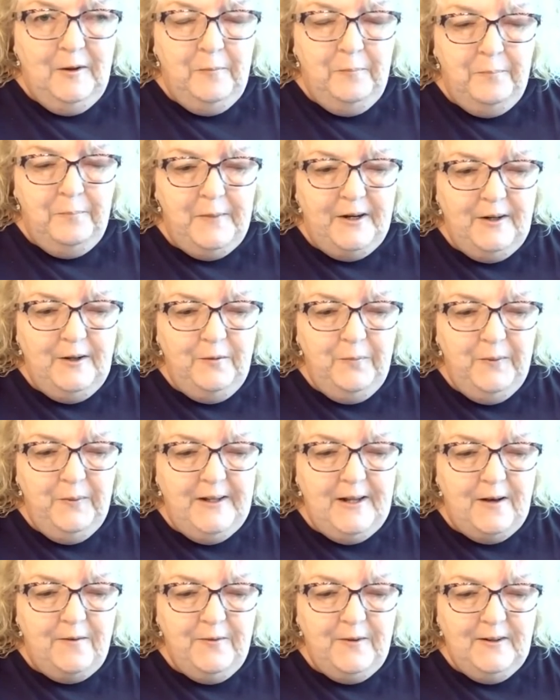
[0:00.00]
Mary, we
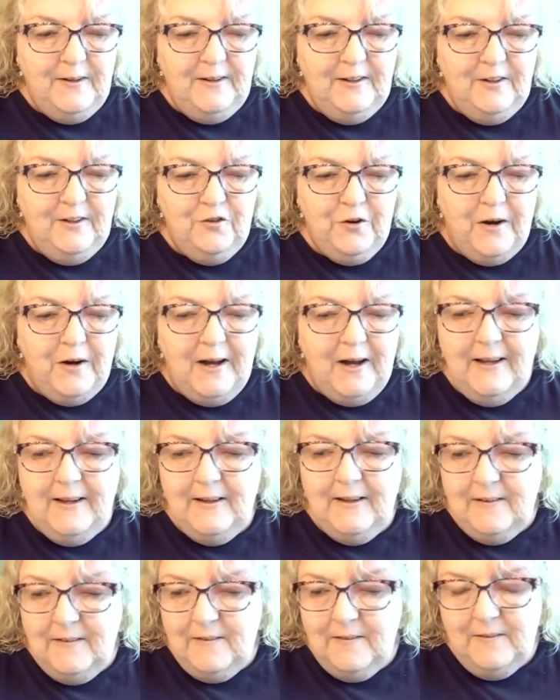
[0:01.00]
definitely try
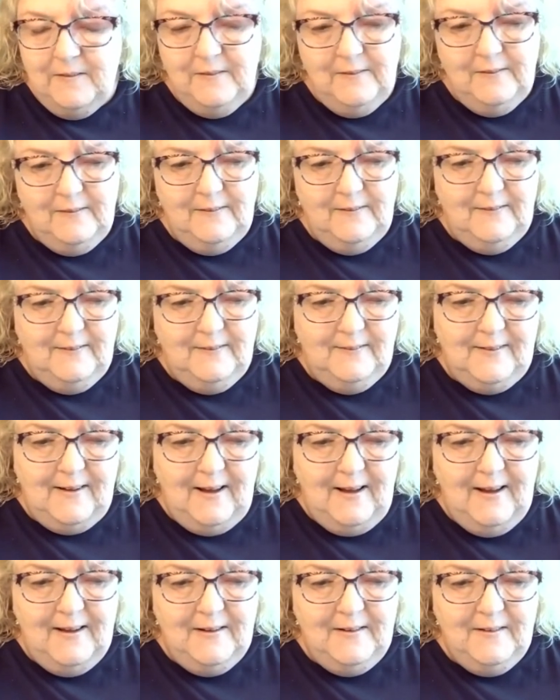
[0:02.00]
and
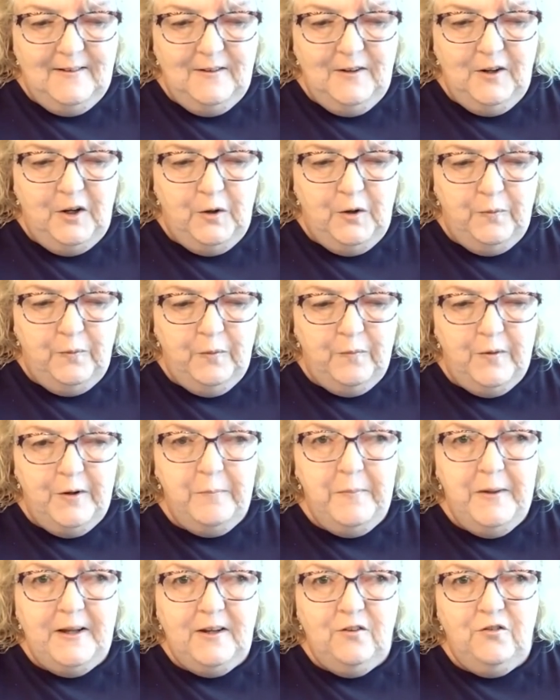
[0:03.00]
we want
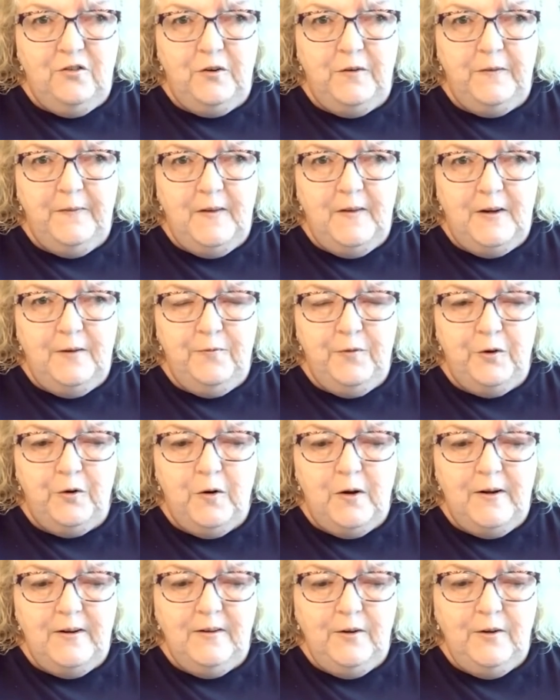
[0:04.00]
to make sure that if
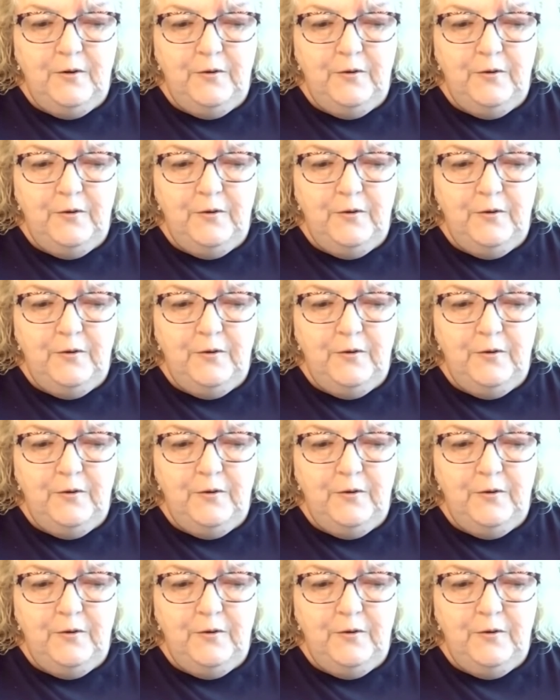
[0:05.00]
you're on